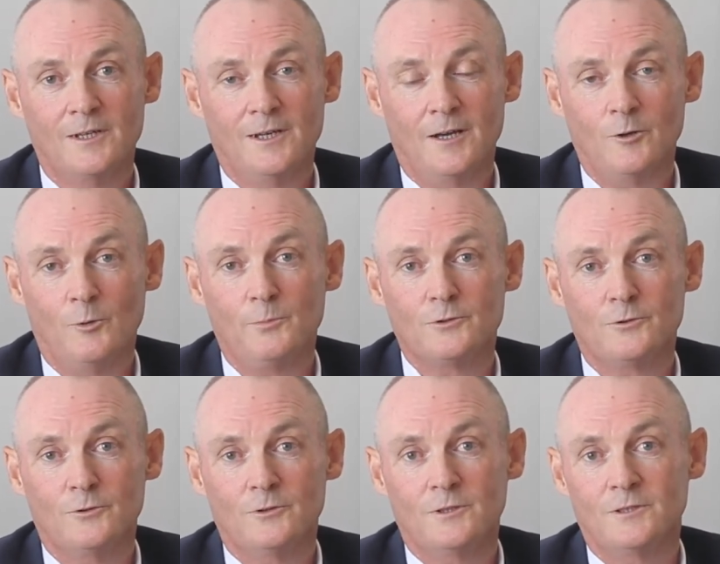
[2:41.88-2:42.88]
an
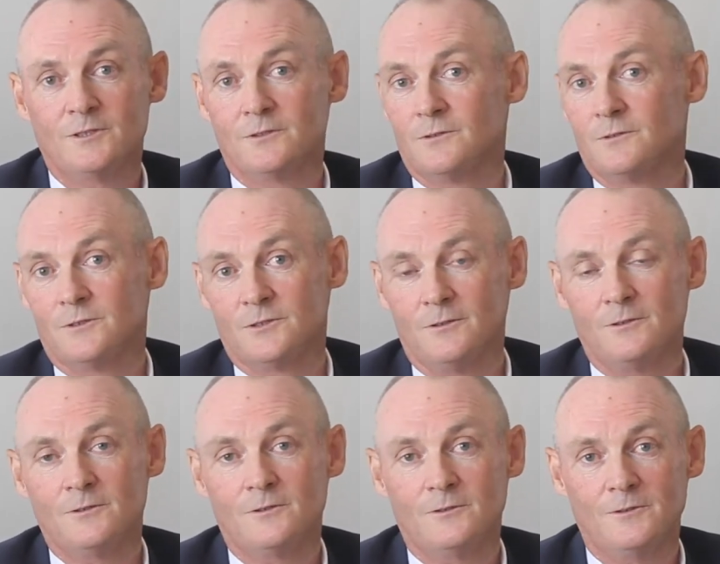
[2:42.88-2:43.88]
opportunity still
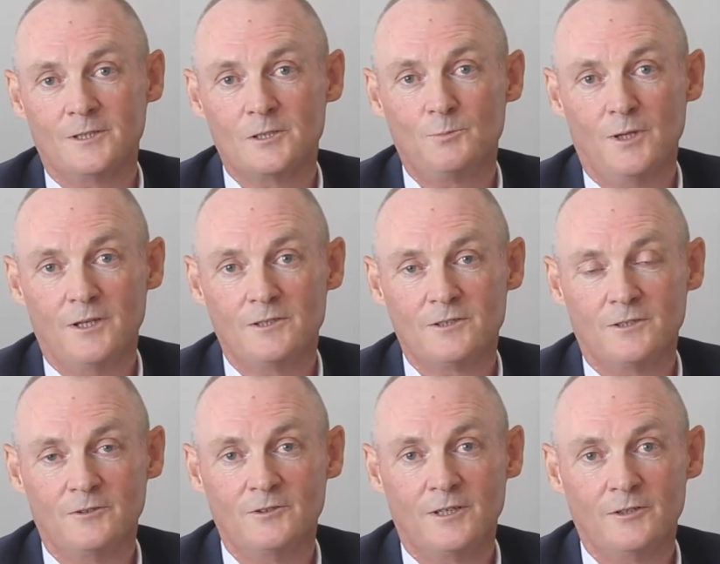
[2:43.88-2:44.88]
to experience an
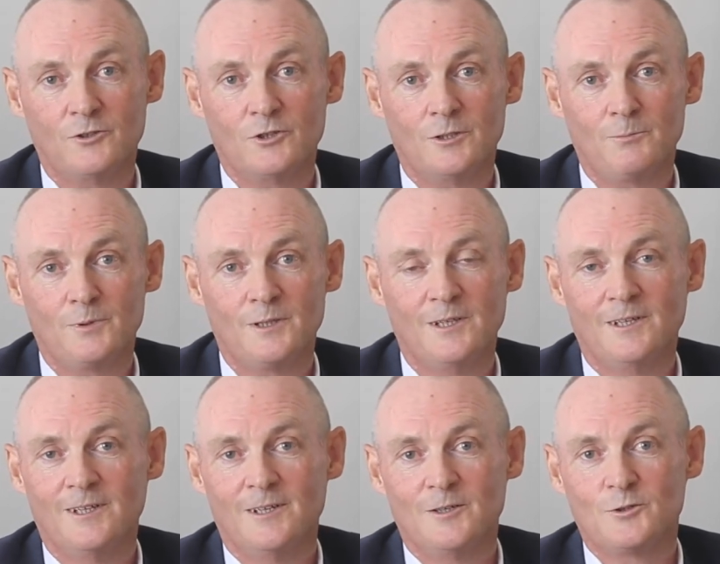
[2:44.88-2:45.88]
internship.
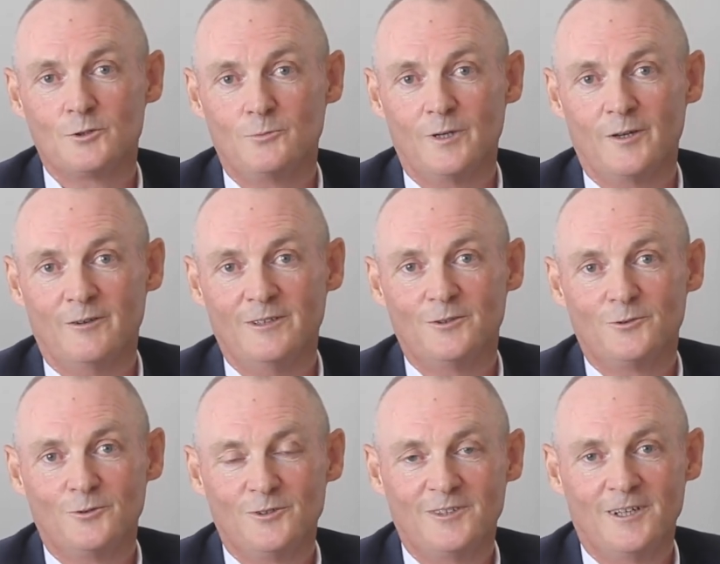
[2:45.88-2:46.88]
So we agreed to
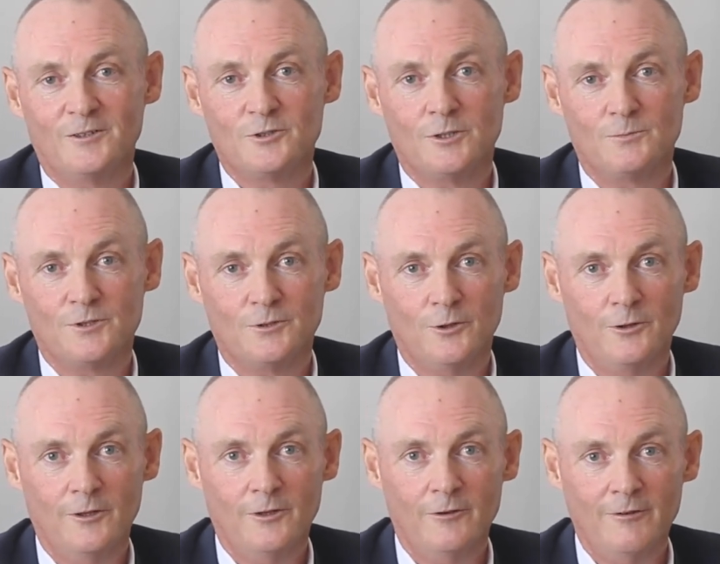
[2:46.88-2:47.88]
do internships in
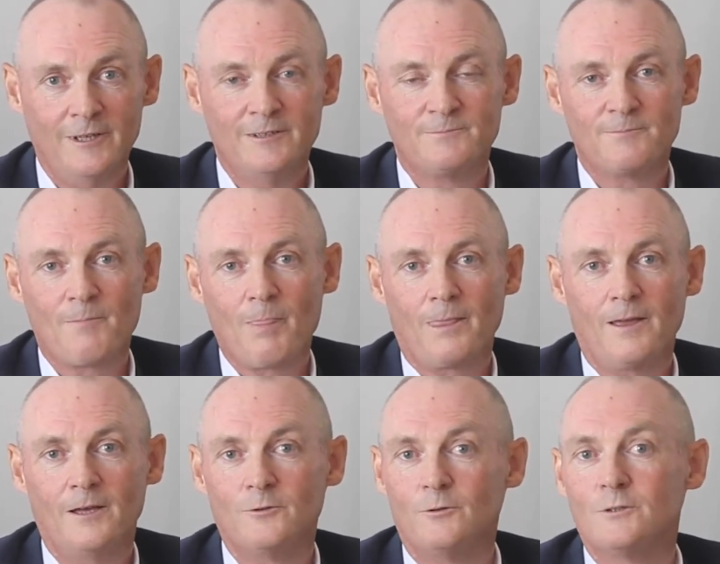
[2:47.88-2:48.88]
culinary
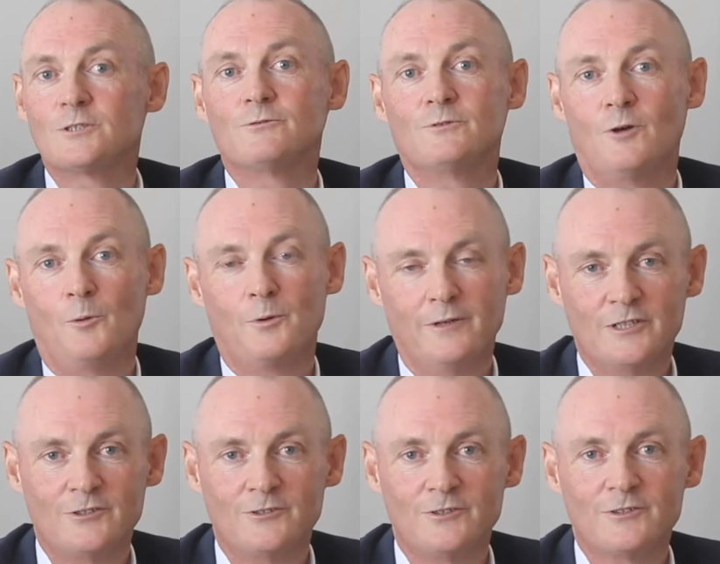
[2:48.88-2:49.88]
and also in
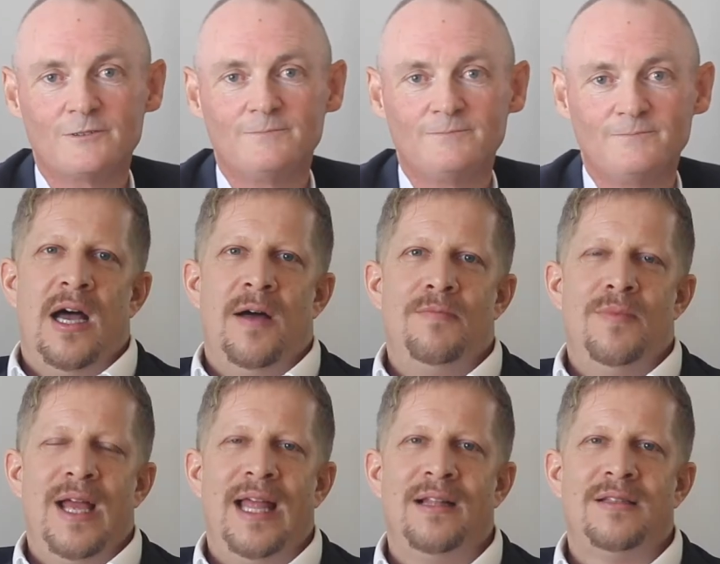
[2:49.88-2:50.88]
operations.
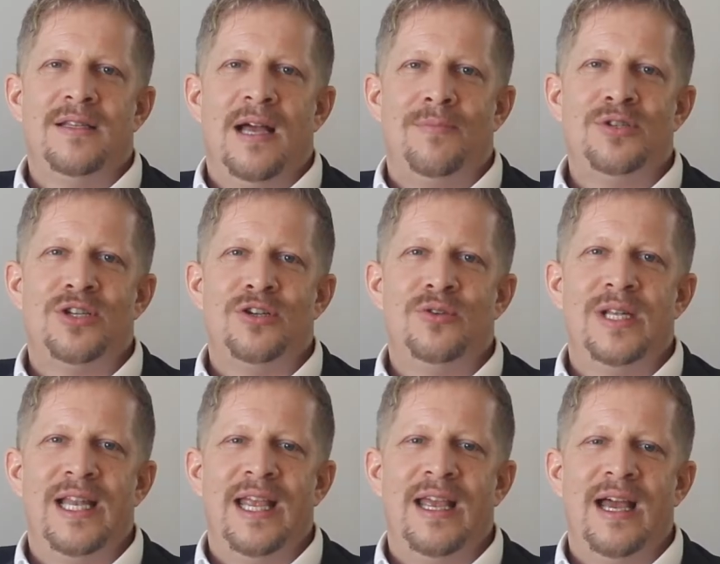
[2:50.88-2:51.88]
Hilton
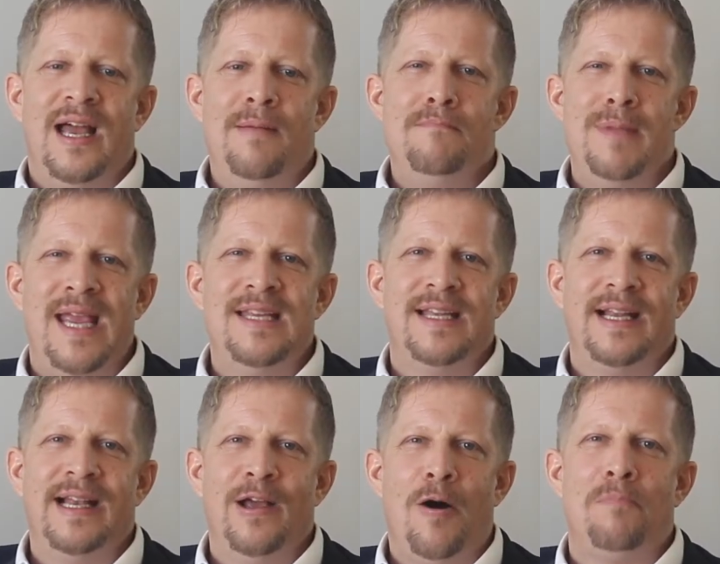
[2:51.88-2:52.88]
absolutely
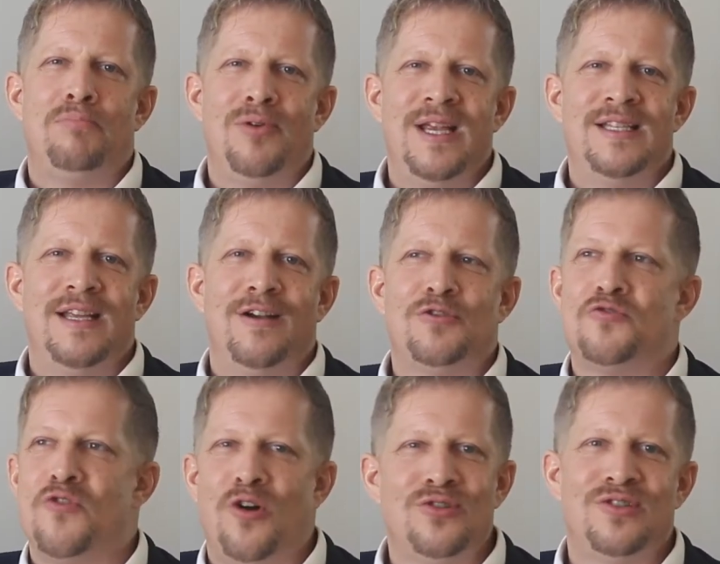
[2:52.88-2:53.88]
amazingly operating
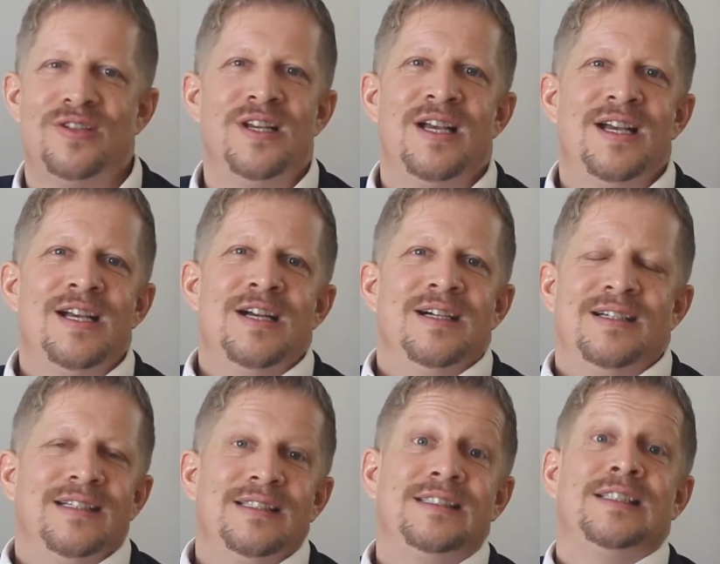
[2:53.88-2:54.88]
across
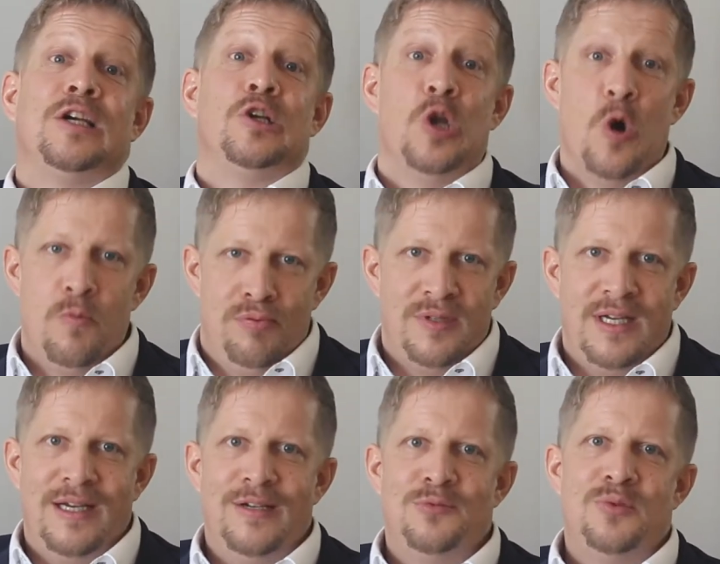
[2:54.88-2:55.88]
the globe
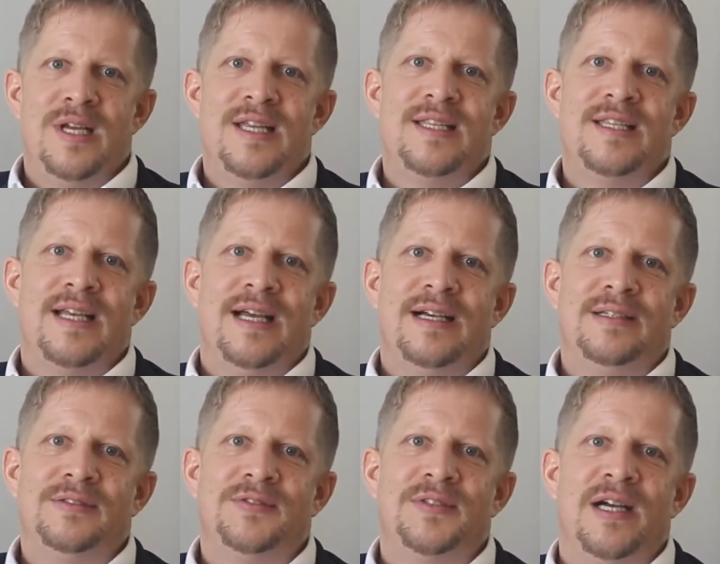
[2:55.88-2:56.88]
with
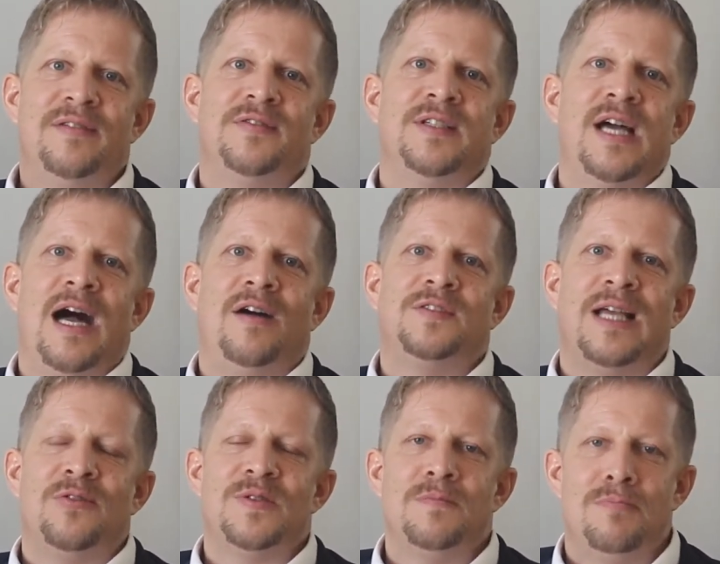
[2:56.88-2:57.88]

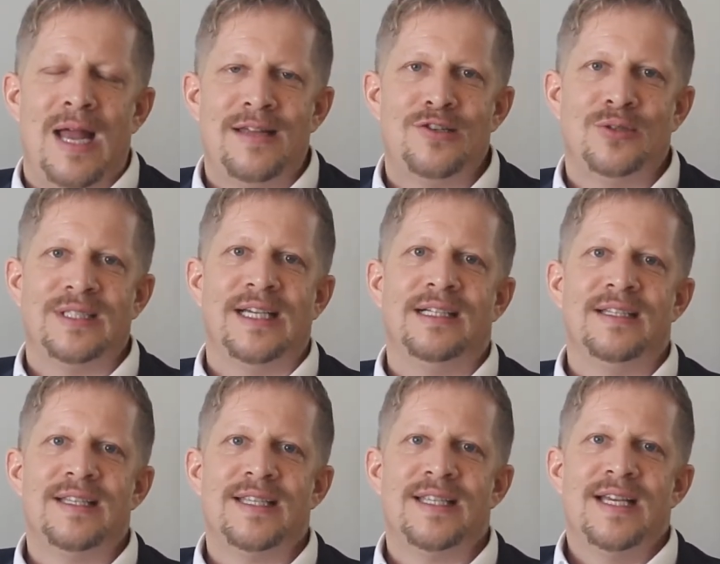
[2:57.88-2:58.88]
5,500 plus
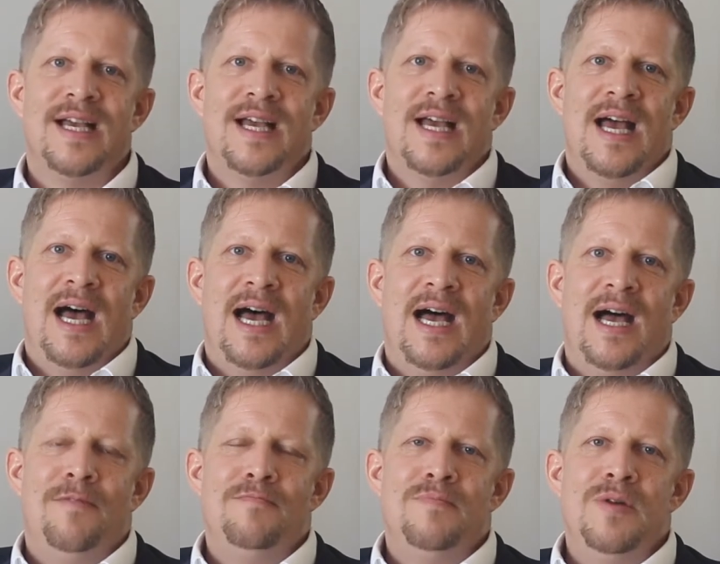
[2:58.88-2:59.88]
hotels,
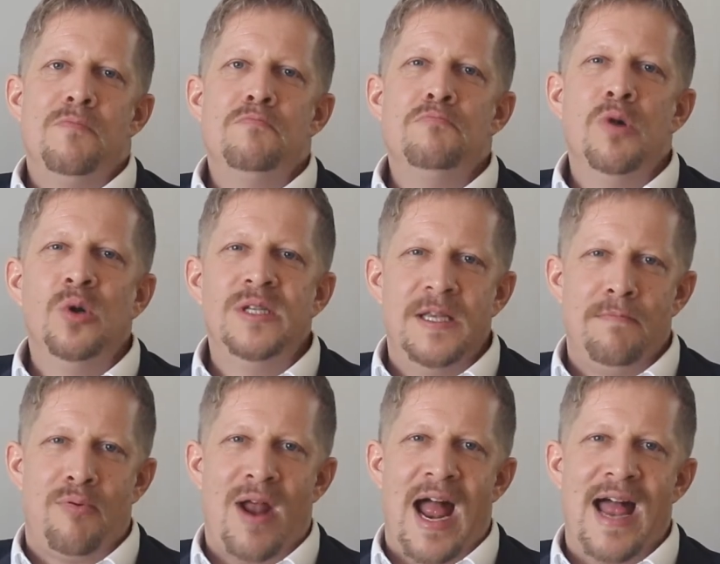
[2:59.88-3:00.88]

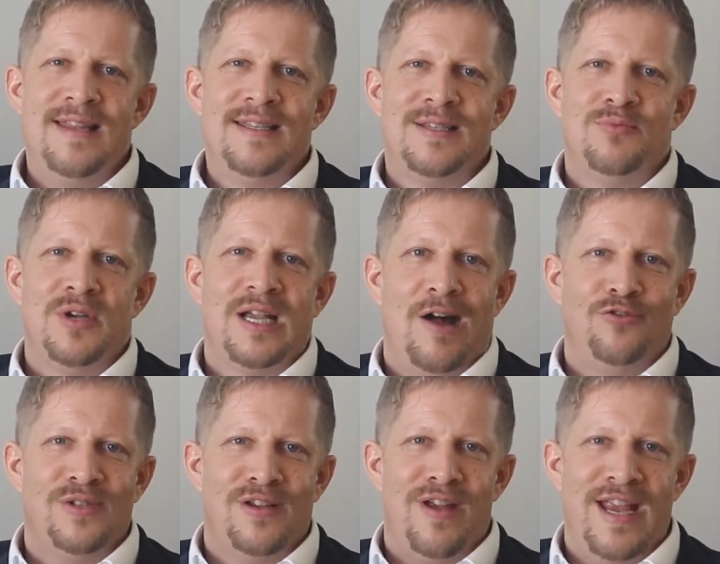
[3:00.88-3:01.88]
multi-brands. We
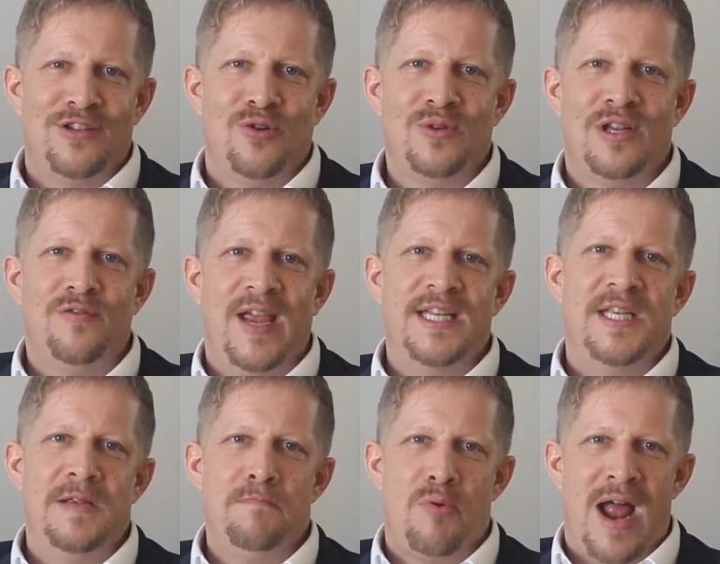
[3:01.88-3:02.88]
count a total of
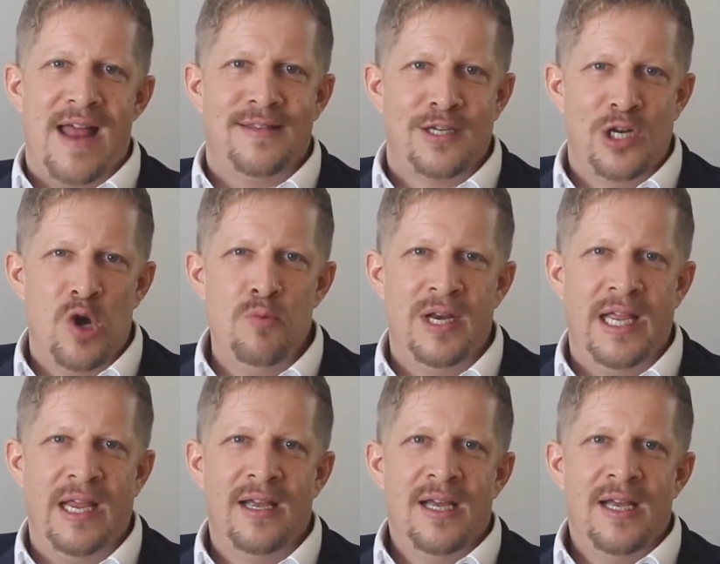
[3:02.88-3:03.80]
18 brands globally,